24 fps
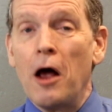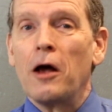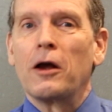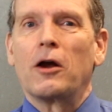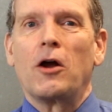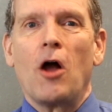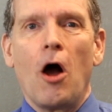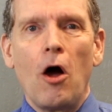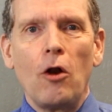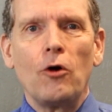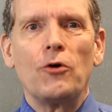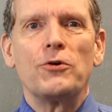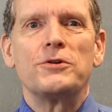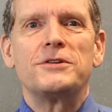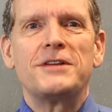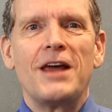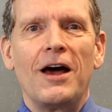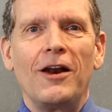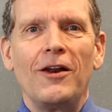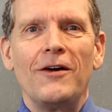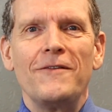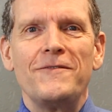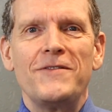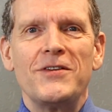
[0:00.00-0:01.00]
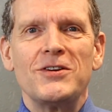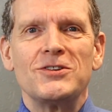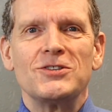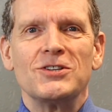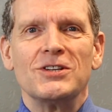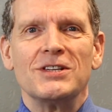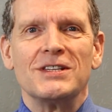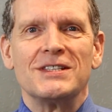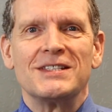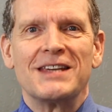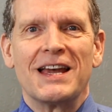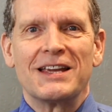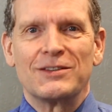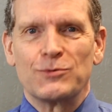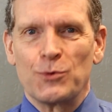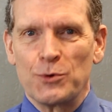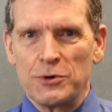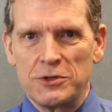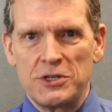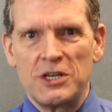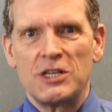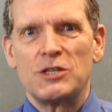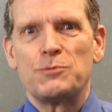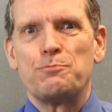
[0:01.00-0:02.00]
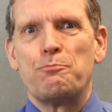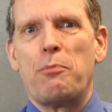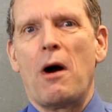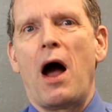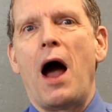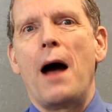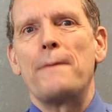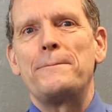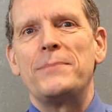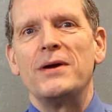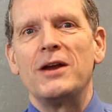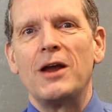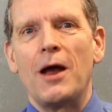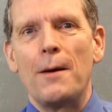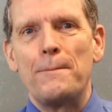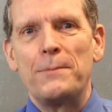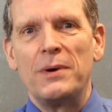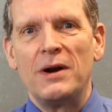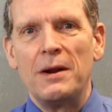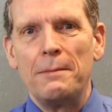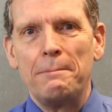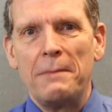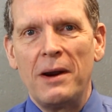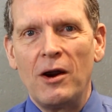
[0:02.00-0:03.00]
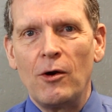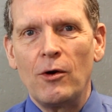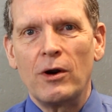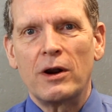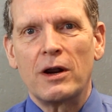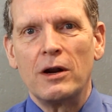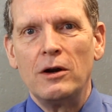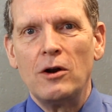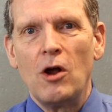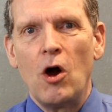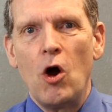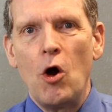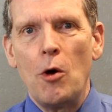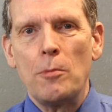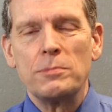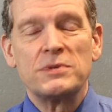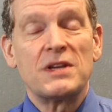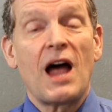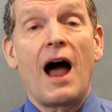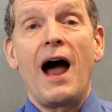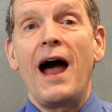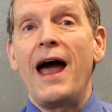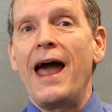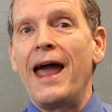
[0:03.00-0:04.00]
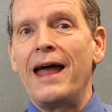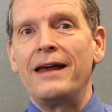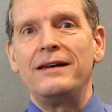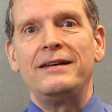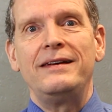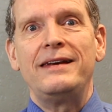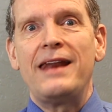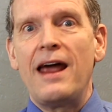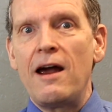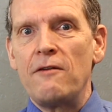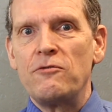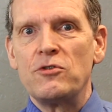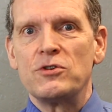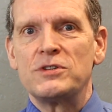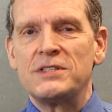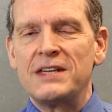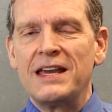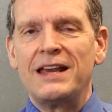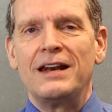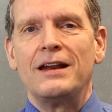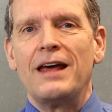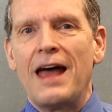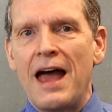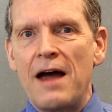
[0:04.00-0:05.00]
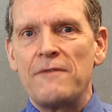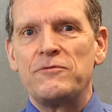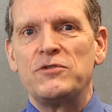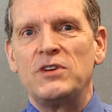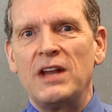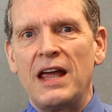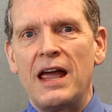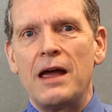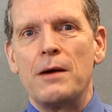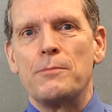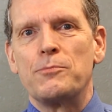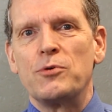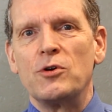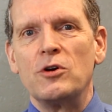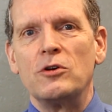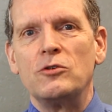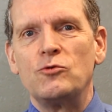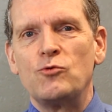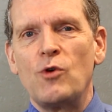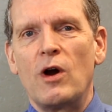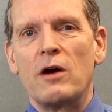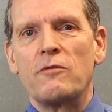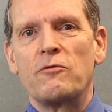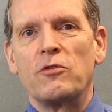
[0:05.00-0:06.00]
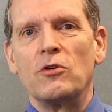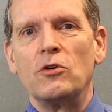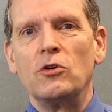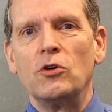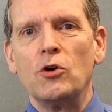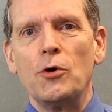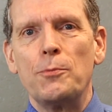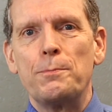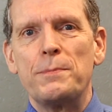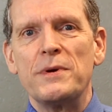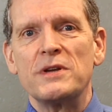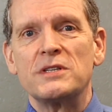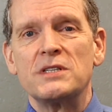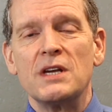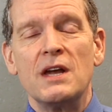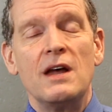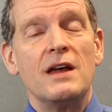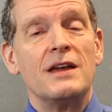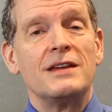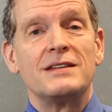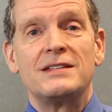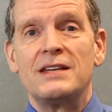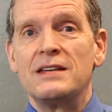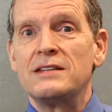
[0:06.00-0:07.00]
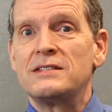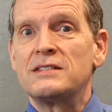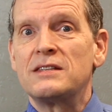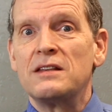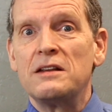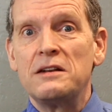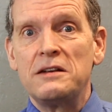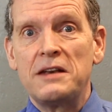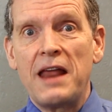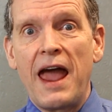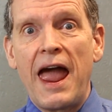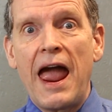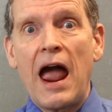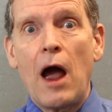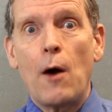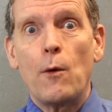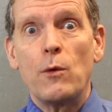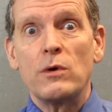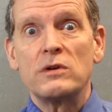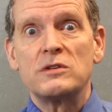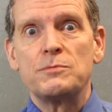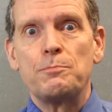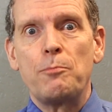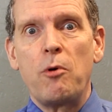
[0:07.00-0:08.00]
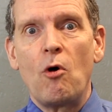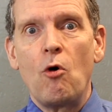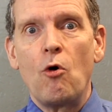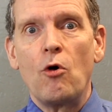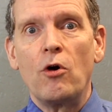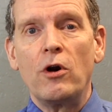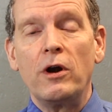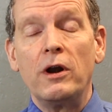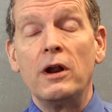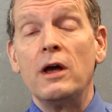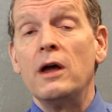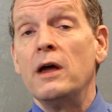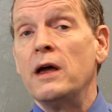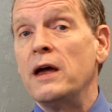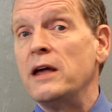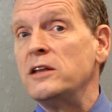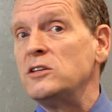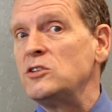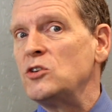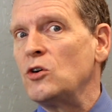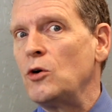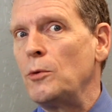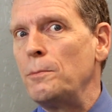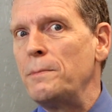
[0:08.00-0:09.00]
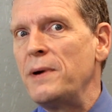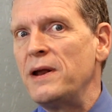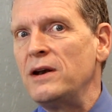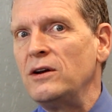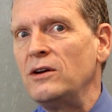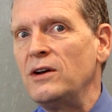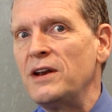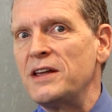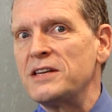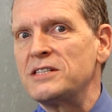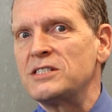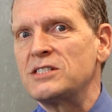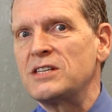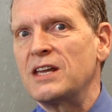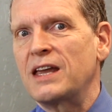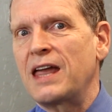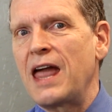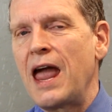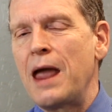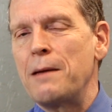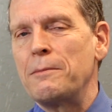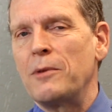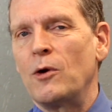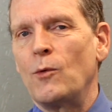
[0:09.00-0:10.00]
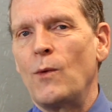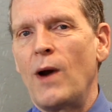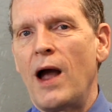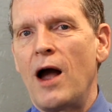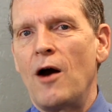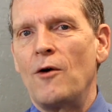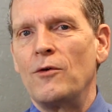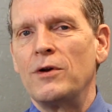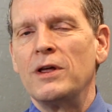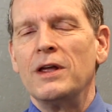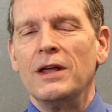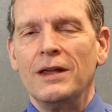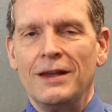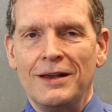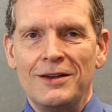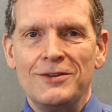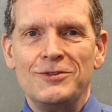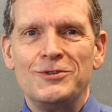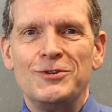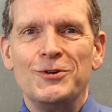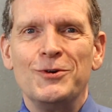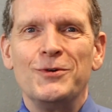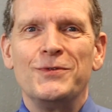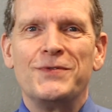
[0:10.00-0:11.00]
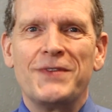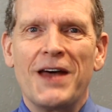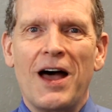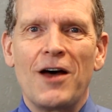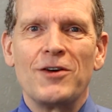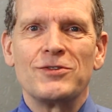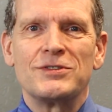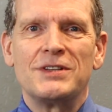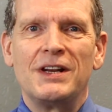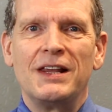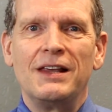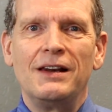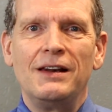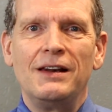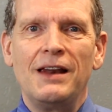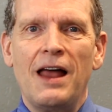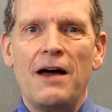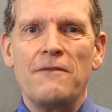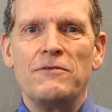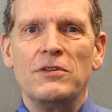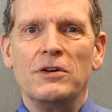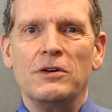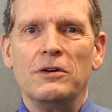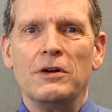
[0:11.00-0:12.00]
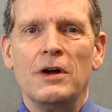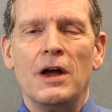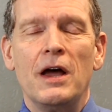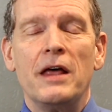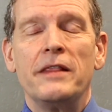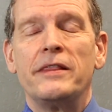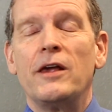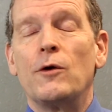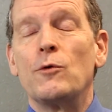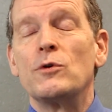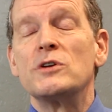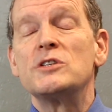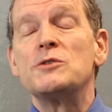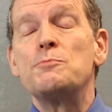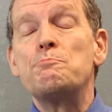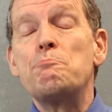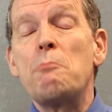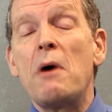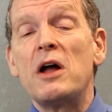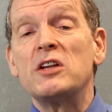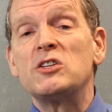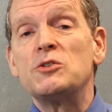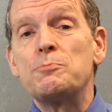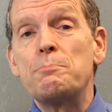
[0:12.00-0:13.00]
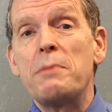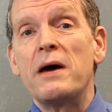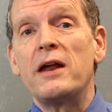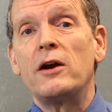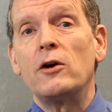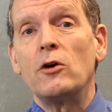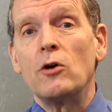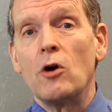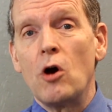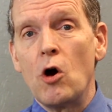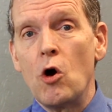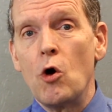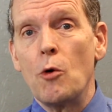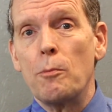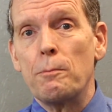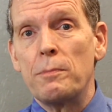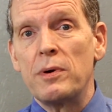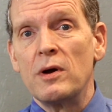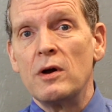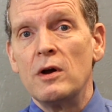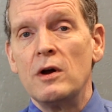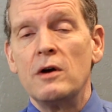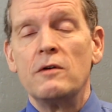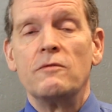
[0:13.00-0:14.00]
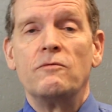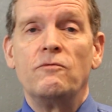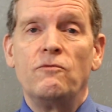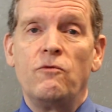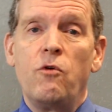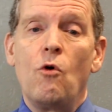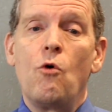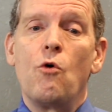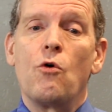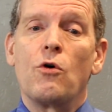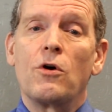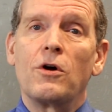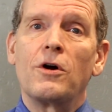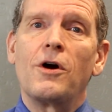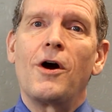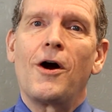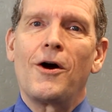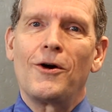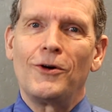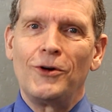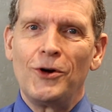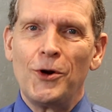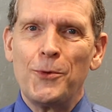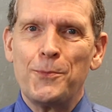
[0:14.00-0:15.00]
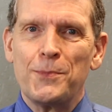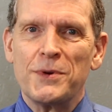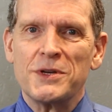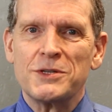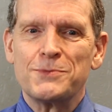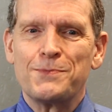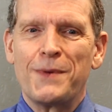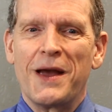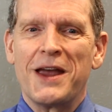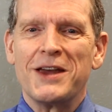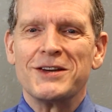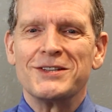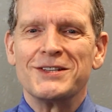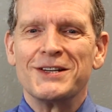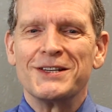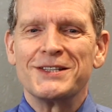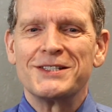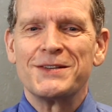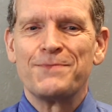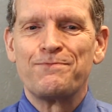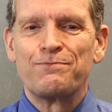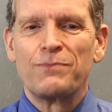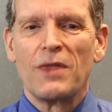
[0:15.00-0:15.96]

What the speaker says: Color television sets were just popping up in American homes. I had never seen the FDA approved drug for lupus since the day I was born, until Benlysta came around in 2011. There was much better hope for our lupus patients.